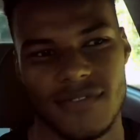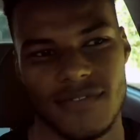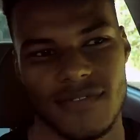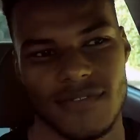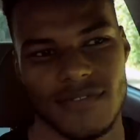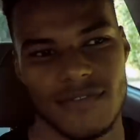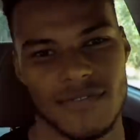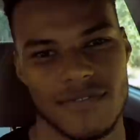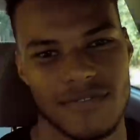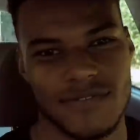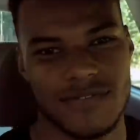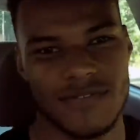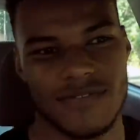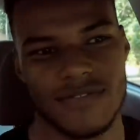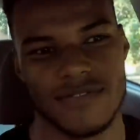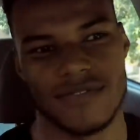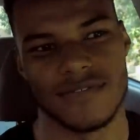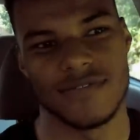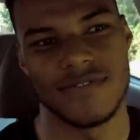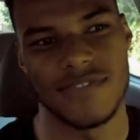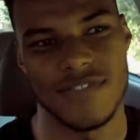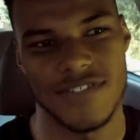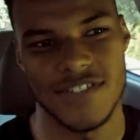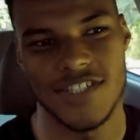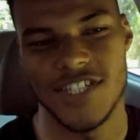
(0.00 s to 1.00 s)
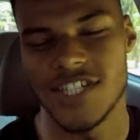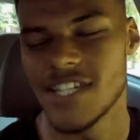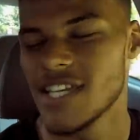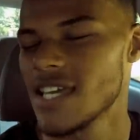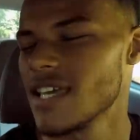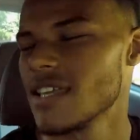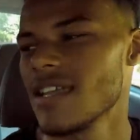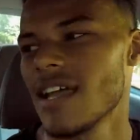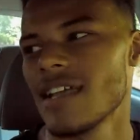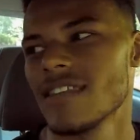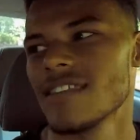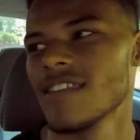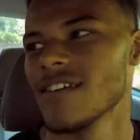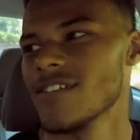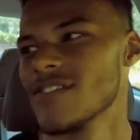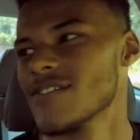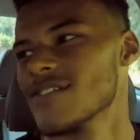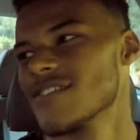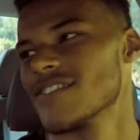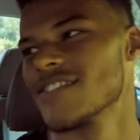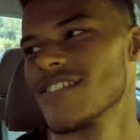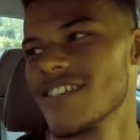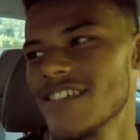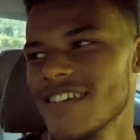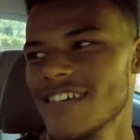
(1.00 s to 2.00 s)
Yeah. For a cheeky
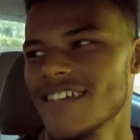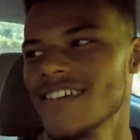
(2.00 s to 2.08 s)
nandos.